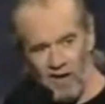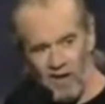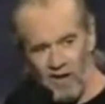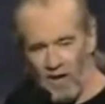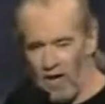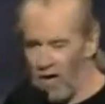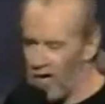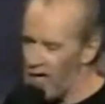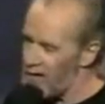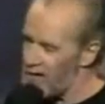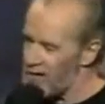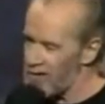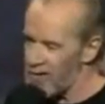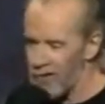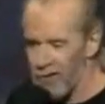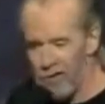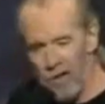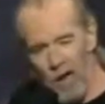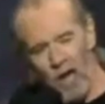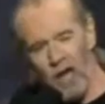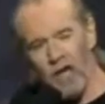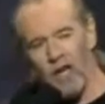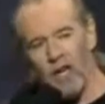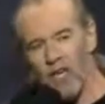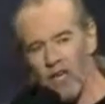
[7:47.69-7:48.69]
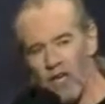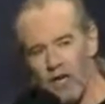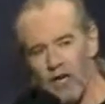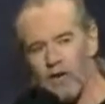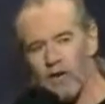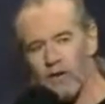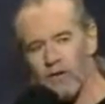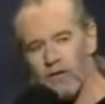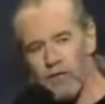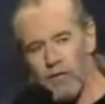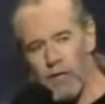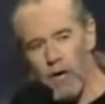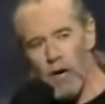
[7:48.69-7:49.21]
He's 90
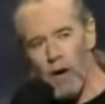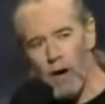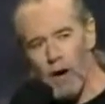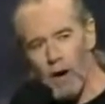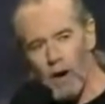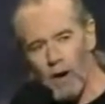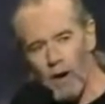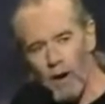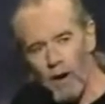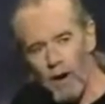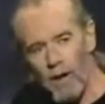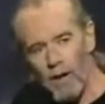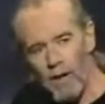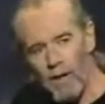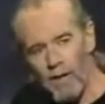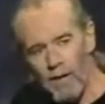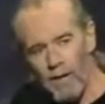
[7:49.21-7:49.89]
years young.